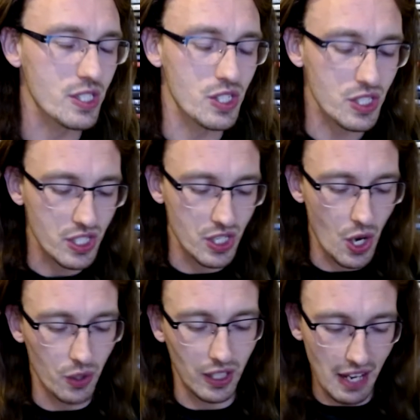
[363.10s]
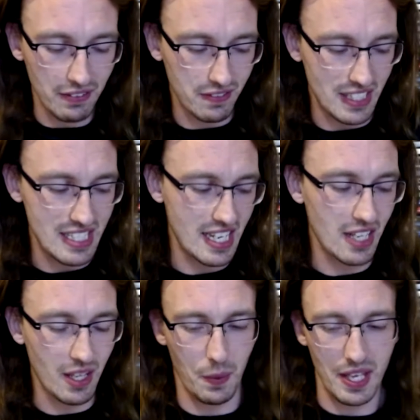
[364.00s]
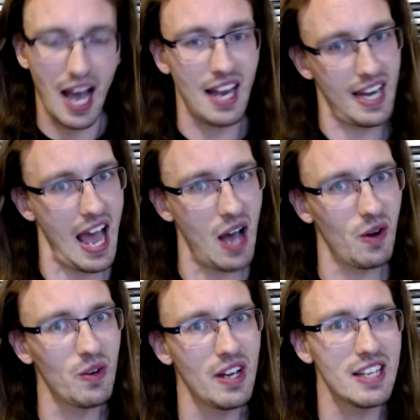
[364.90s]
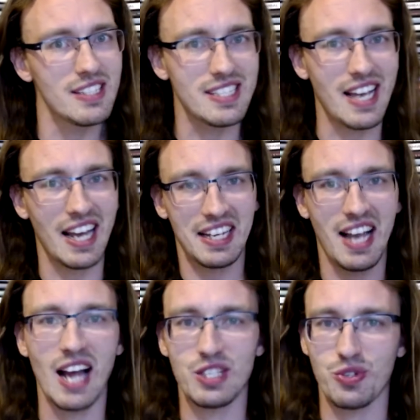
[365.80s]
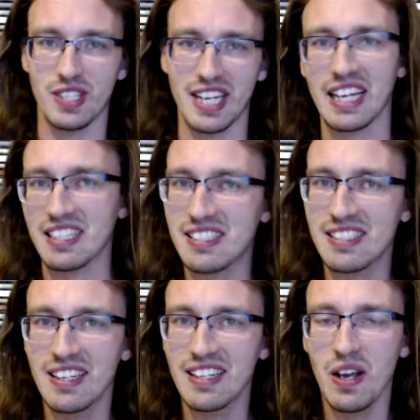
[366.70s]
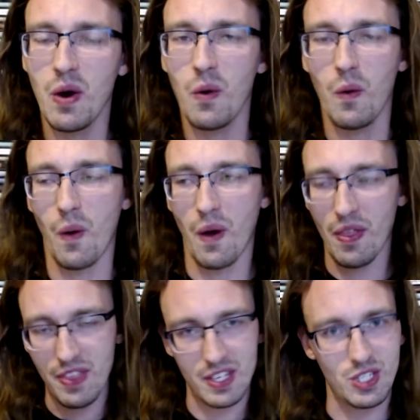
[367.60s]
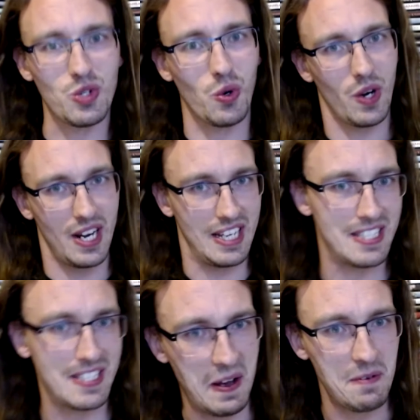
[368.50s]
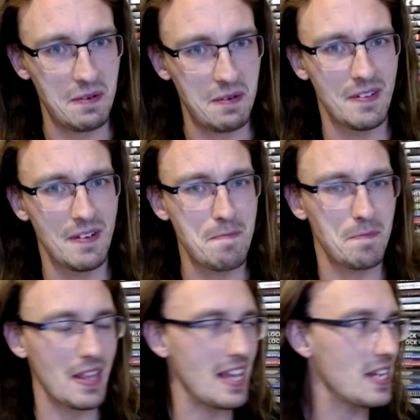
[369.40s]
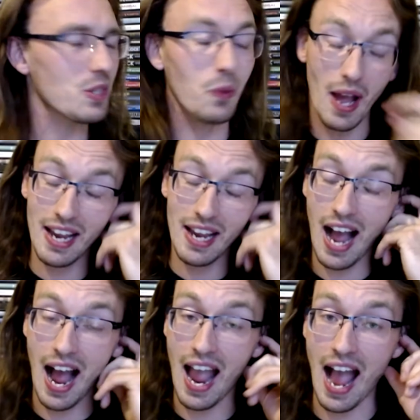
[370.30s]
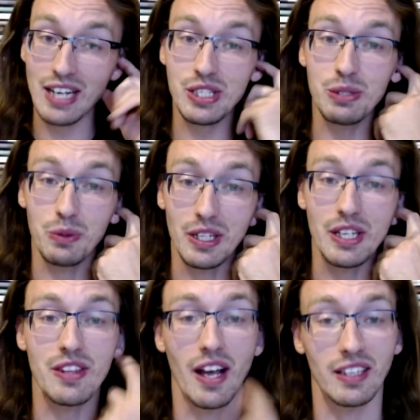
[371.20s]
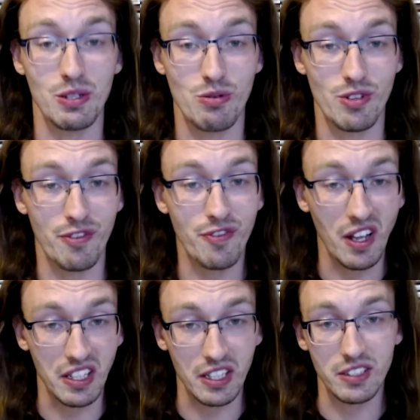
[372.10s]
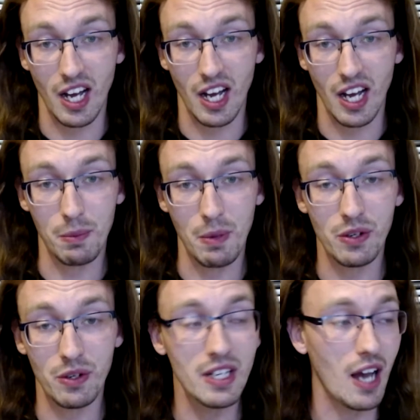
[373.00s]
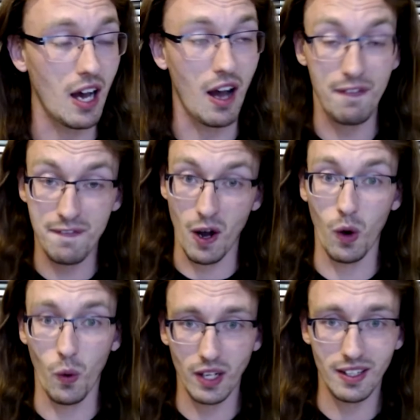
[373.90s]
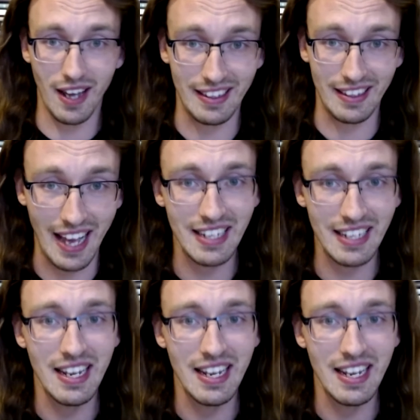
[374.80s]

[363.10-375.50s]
just to know the level of detail that we got now just kind of contradicts the story itself. Either way, I actually really thought this was a fun little documentary, uh, a faux one at that,